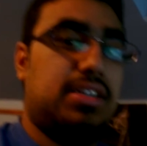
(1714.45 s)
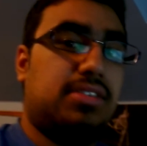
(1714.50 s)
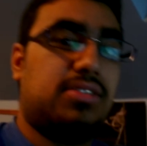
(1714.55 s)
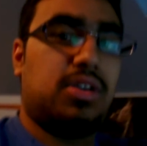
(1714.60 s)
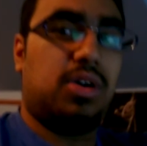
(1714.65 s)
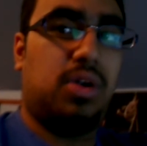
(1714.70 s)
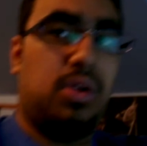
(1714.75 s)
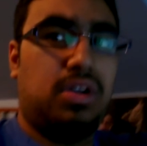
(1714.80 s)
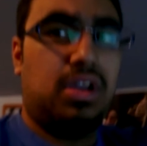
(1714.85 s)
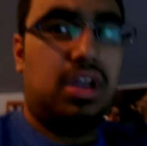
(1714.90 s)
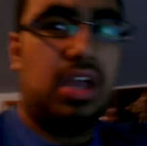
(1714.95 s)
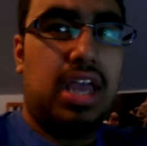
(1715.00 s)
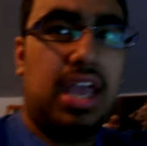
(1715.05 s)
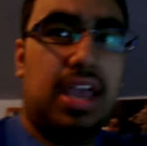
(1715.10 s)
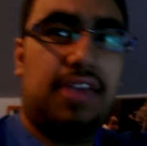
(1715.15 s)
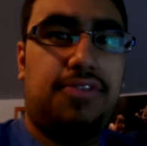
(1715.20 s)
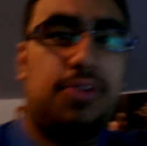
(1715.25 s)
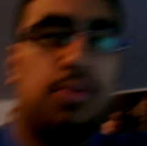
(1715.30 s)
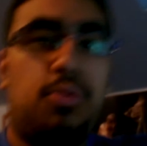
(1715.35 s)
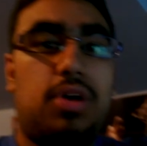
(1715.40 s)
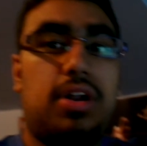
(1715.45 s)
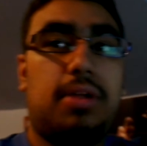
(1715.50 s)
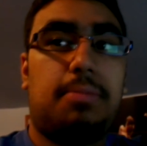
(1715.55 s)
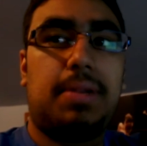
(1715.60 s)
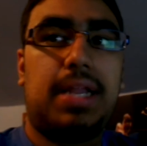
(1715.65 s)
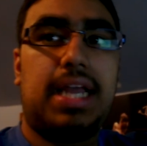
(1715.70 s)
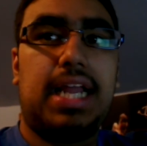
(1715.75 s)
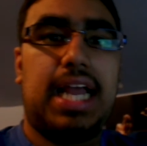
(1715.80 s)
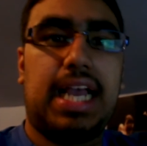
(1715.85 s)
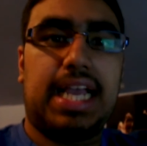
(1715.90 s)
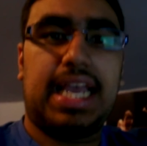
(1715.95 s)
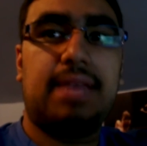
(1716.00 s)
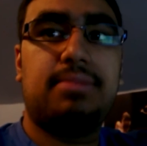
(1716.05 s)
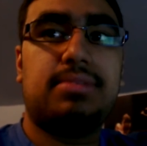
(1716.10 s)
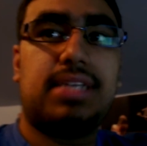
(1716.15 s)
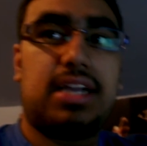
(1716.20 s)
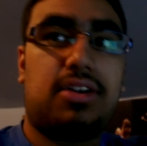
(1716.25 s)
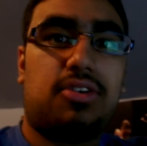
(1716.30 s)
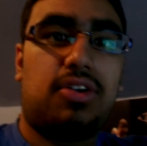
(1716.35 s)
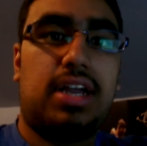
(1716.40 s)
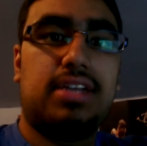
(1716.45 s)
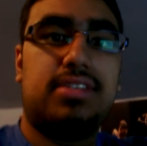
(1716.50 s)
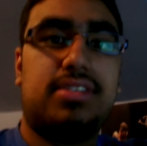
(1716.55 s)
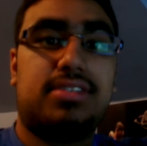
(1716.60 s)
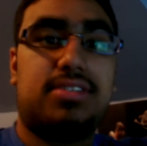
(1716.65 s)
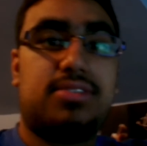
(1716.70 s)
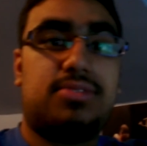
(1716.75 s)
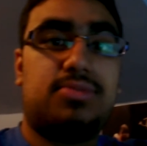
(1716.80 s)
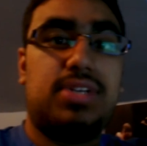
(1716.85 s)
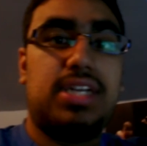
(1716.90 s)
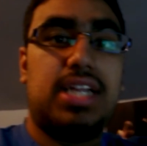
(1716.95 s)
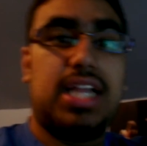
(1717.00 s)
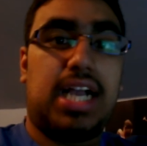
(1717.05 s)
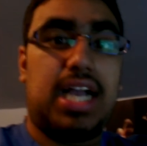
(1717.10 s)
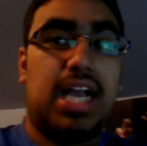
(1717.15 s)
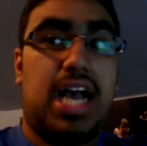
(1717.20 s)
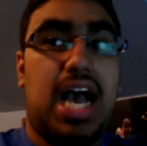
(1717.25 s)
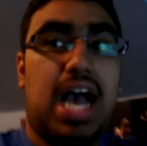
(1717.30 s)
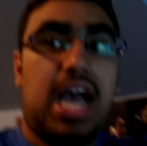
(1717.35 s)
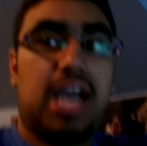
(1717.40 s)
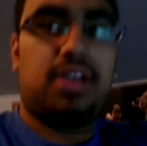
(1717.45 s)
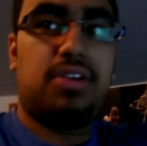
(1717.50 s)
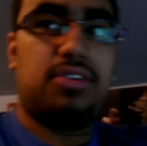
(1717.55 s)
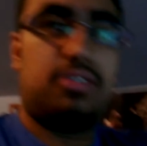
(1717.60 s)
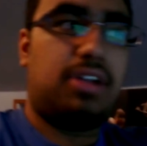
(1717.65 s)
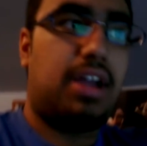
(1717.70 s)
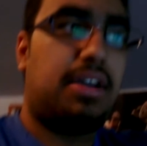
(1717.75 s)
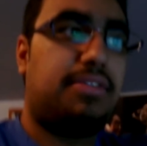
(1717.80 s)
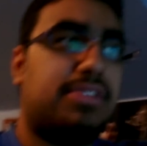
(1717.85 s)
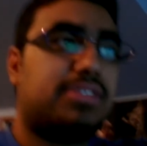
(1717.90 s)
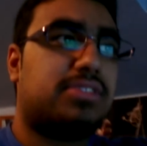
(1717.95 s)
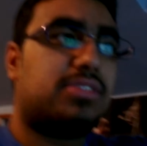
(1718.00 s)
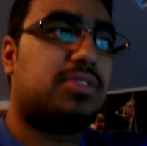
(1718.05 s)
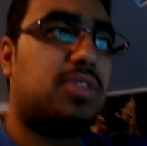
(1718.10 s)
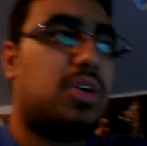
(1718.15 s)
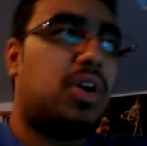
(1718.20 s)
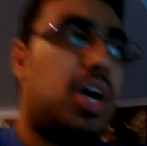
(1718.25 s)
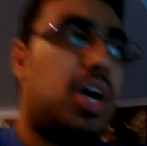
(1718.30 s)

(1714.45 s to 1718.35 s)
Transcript: So if you want to play like games like Crysis 3, like a high-end graphics